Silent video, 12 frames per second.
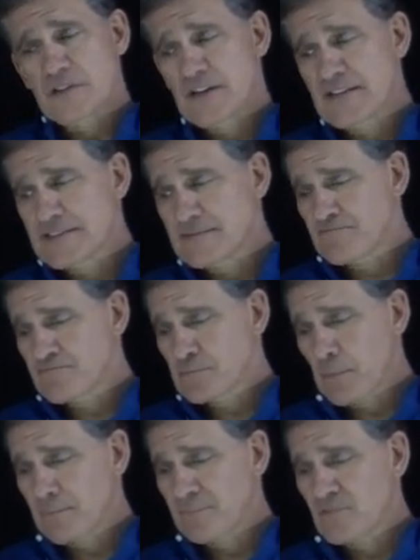
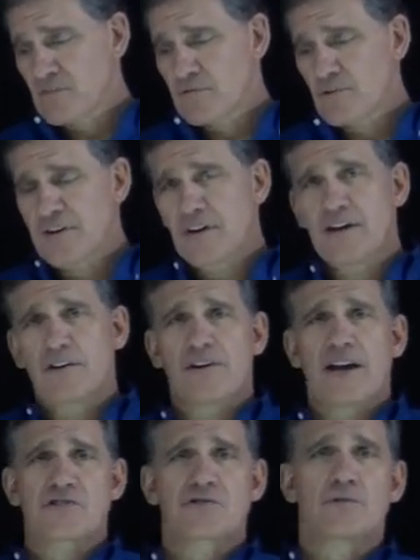for an
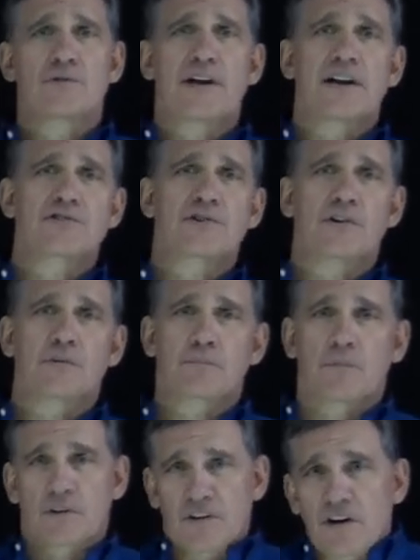international lecture,
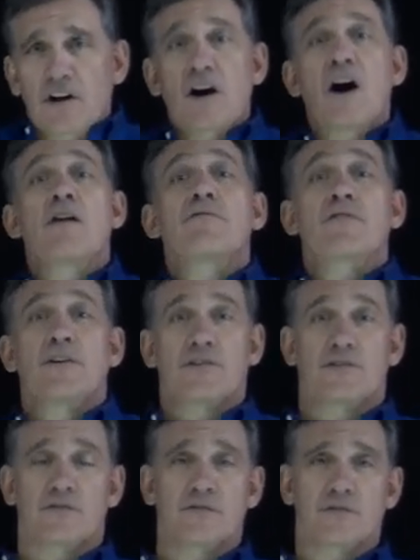a
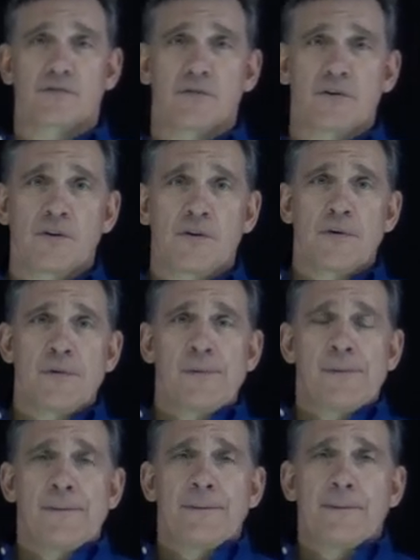conference.
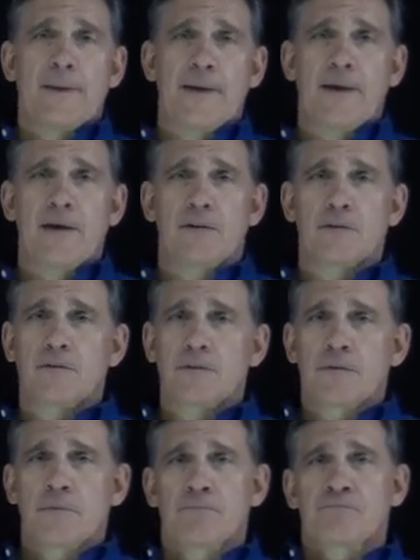And
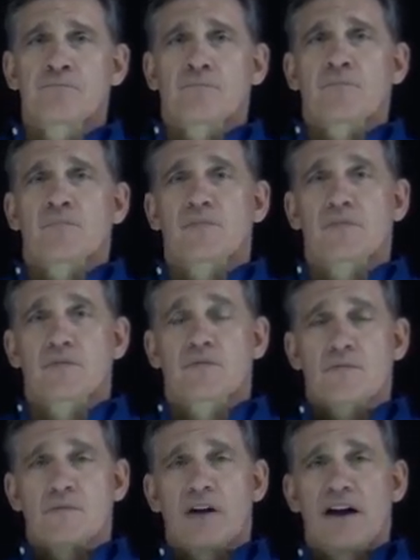
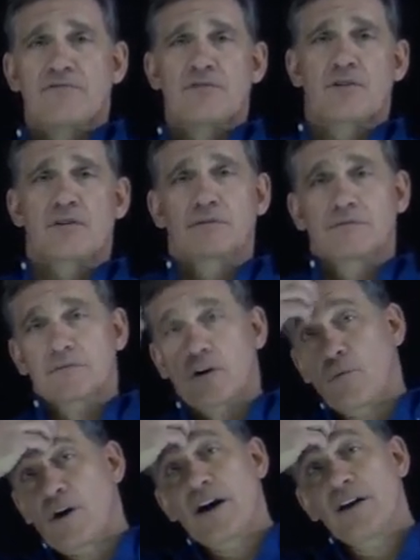after a
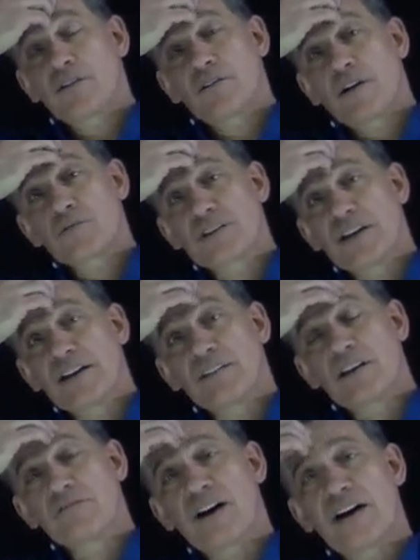while, I was
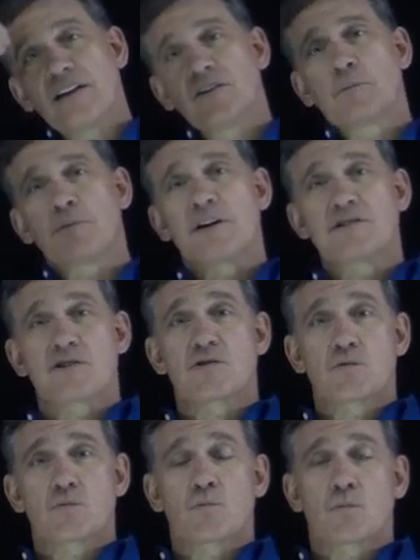getting invited to
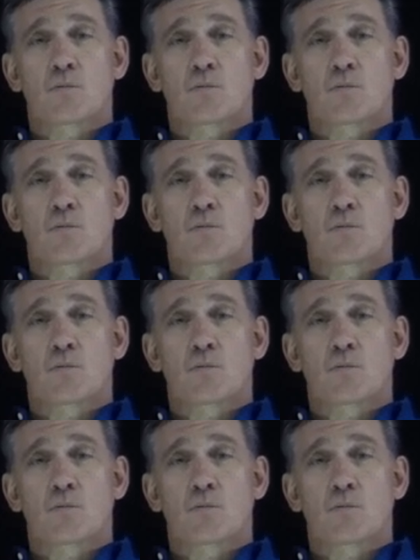places